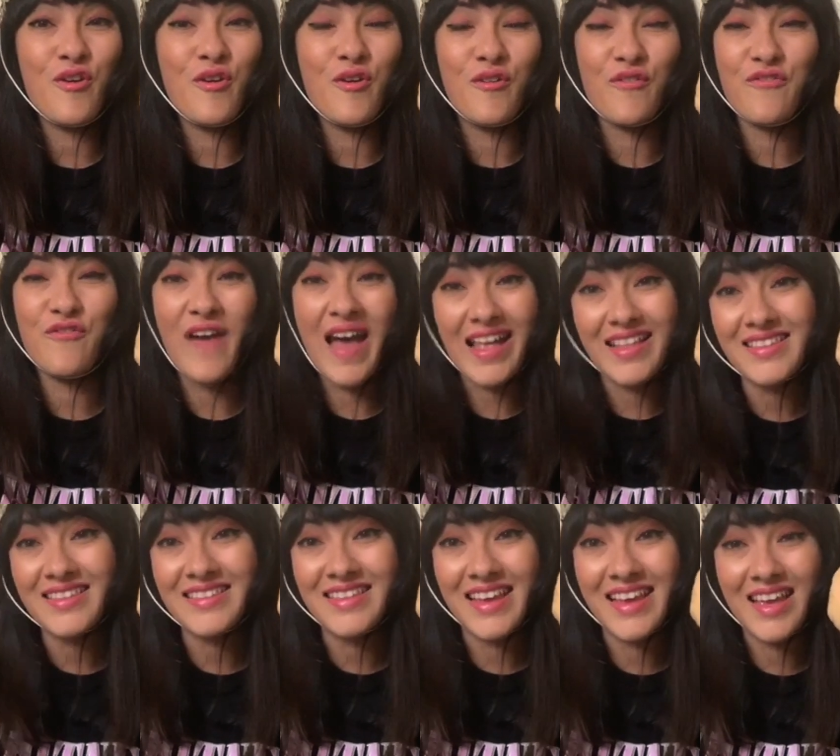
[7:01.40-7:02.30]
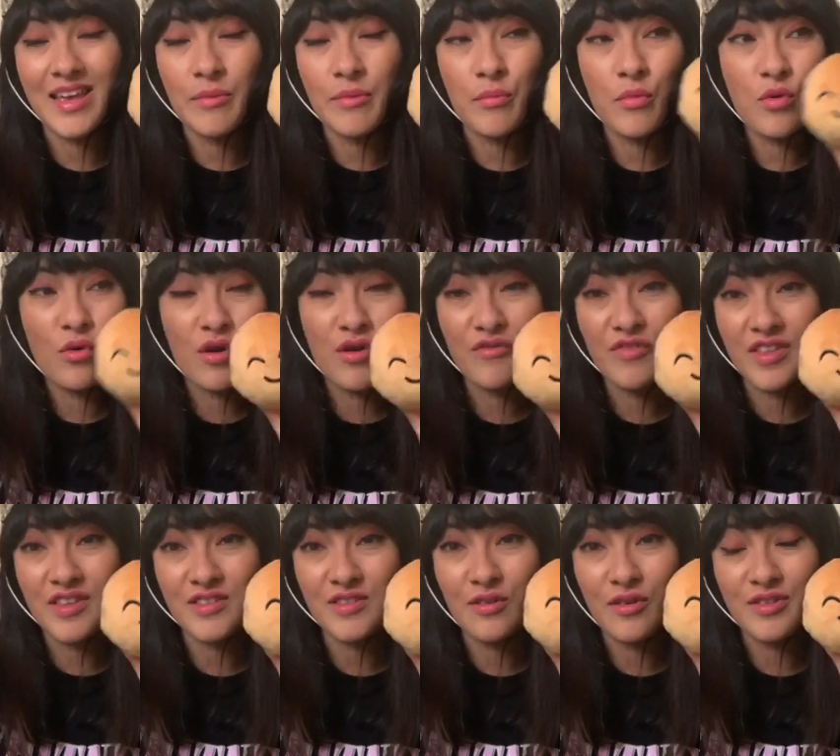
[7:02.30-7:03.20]
fancy more of
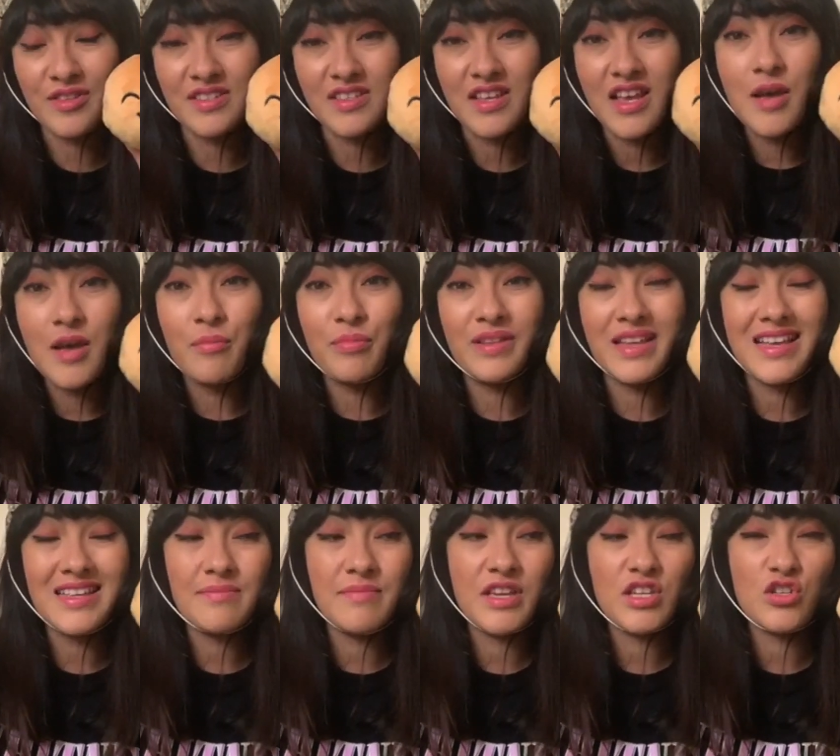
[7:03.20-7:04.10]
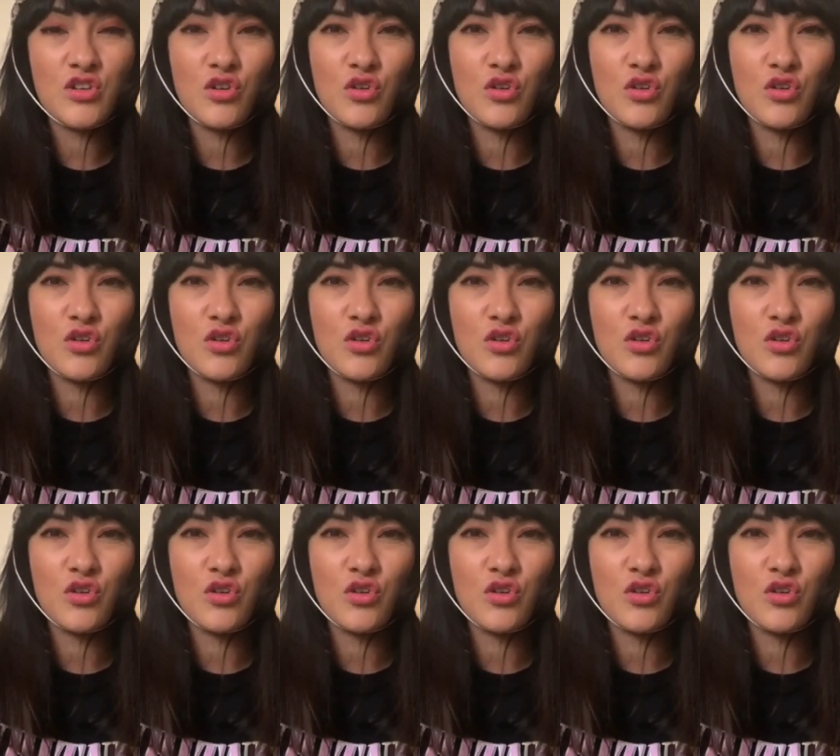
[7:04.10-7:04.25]
this nonsense, please make sure you